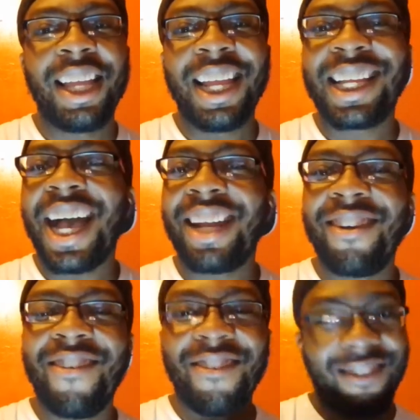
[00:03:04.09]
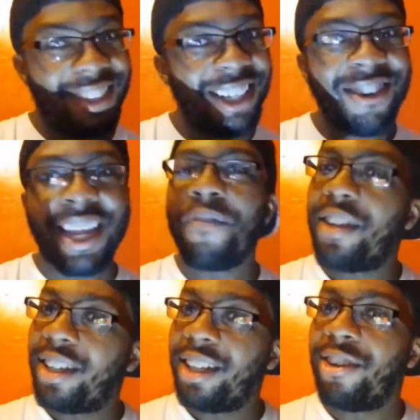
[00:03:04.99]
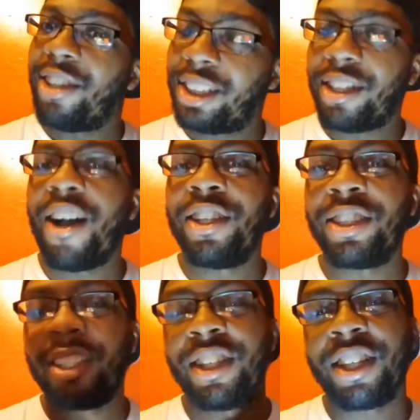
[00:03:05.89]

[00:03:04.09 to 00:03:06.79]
it kind of gave me a little nostalgia